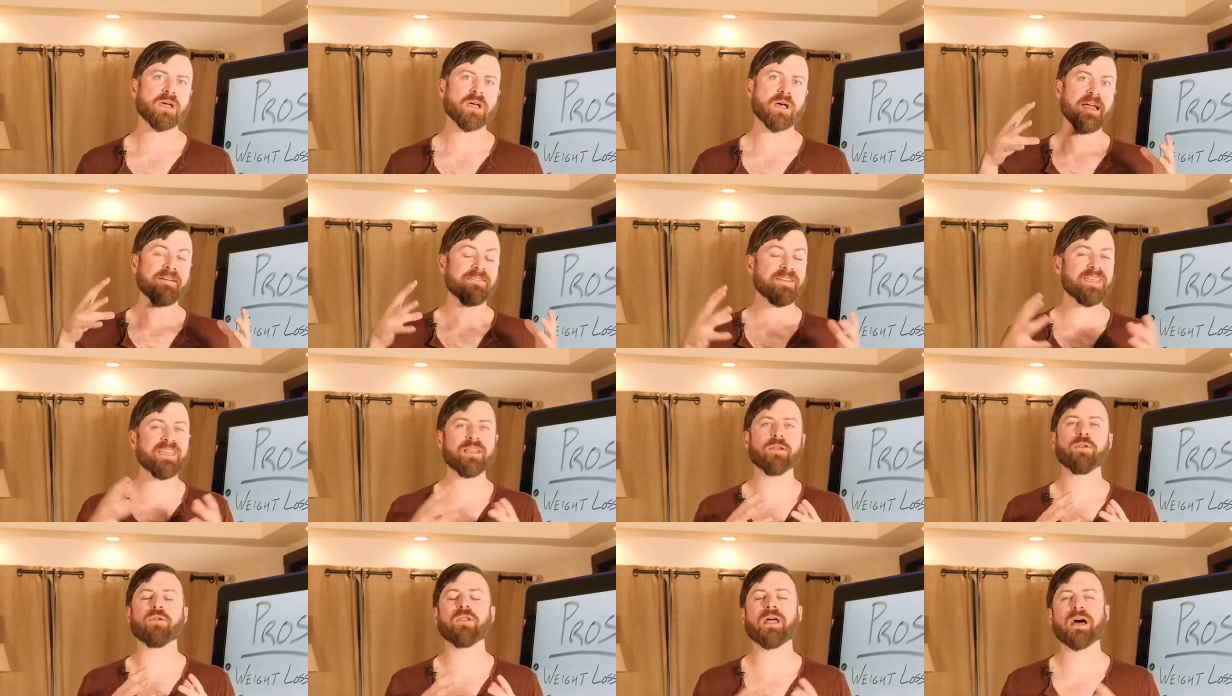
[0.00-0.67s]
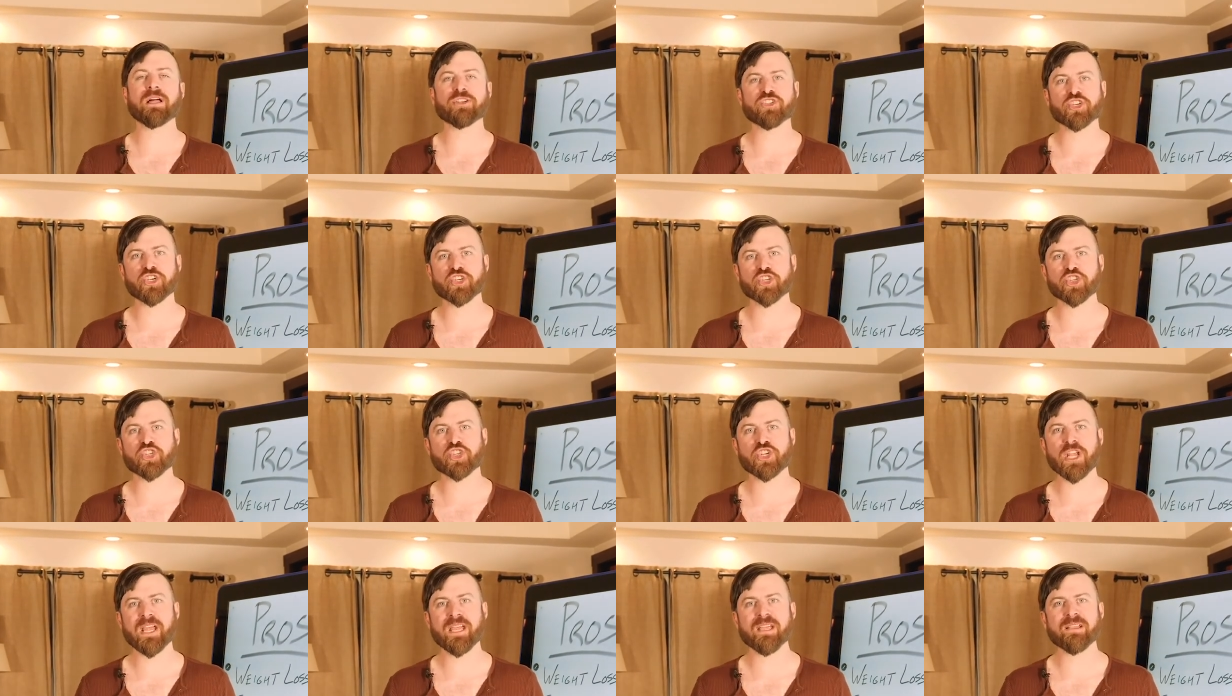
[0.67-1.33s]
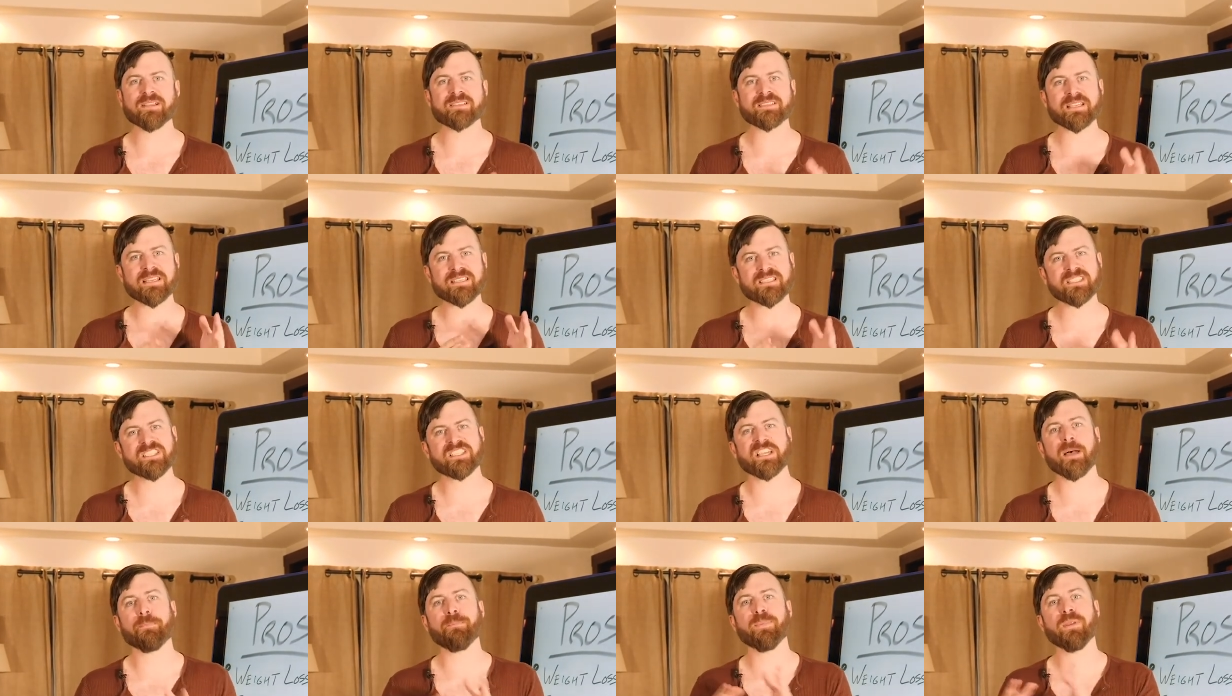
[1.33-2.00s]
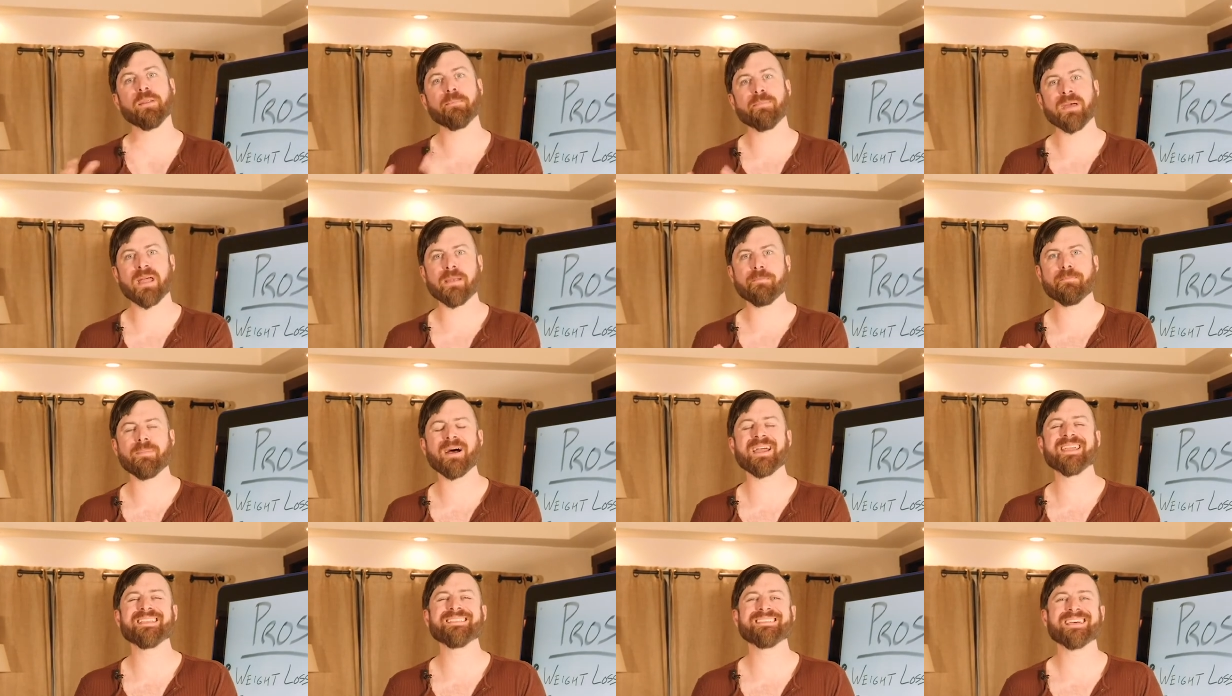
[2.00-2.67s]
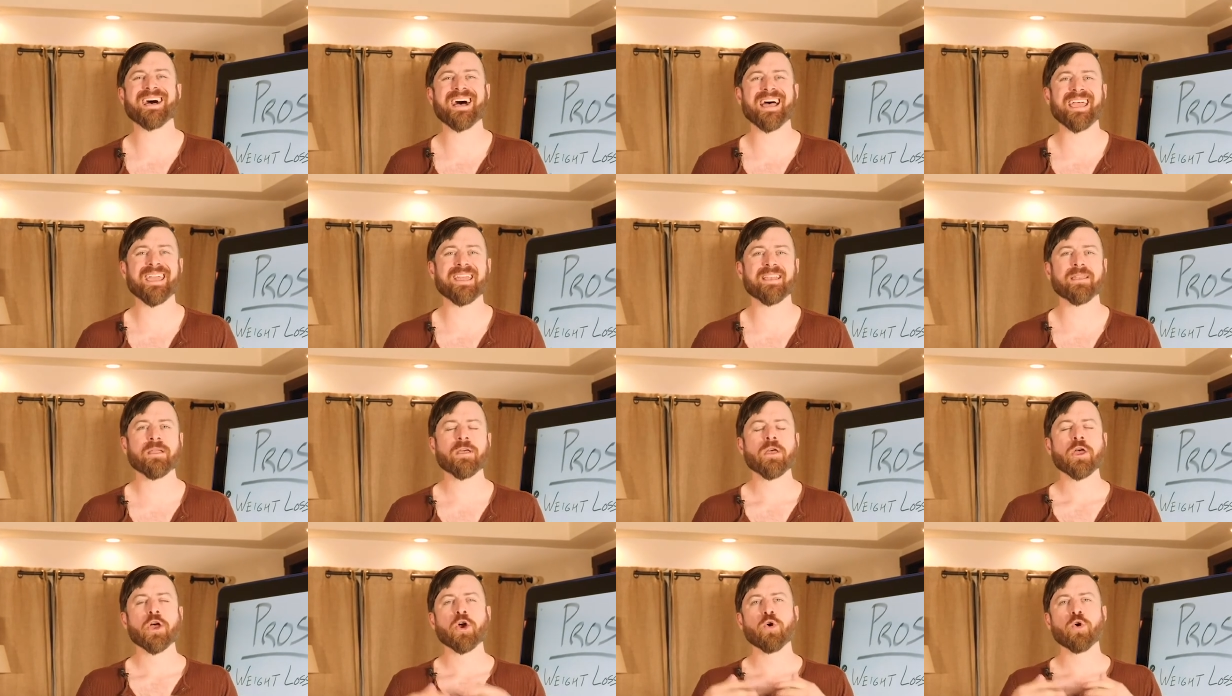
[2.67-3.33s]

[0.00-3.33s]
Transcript: I have Keto Logic shakes. I supplement my diet